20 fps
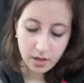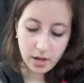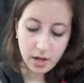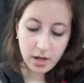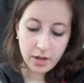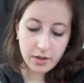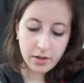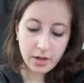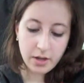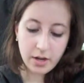
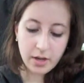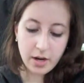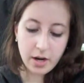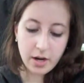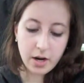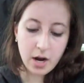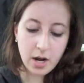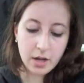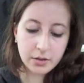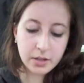And then I
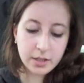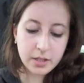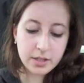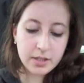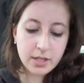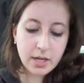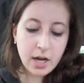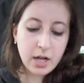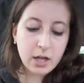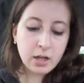got these
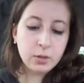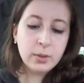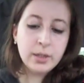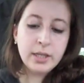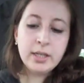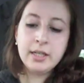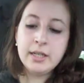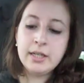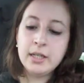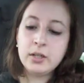
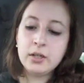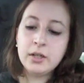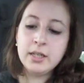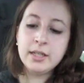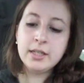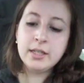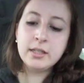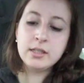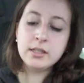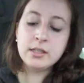Halloween
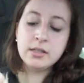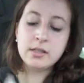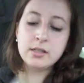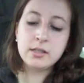earrings.